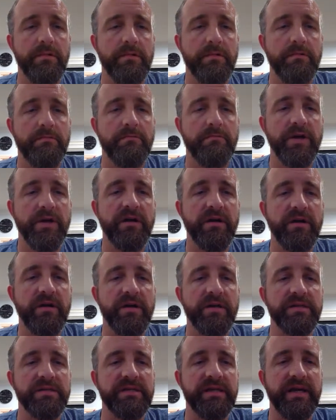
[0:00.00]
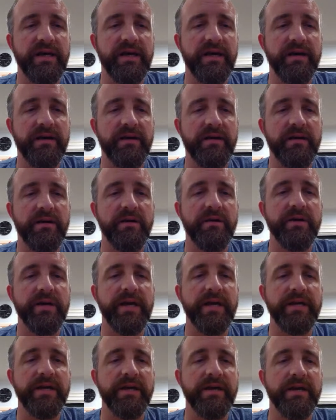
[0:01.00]
Where is that? Oh,
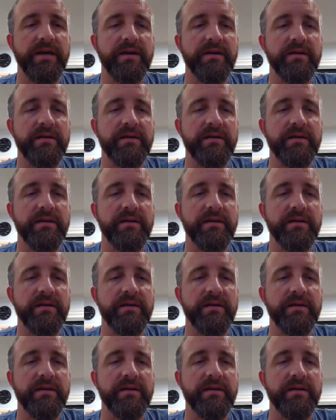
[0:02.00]
yeah.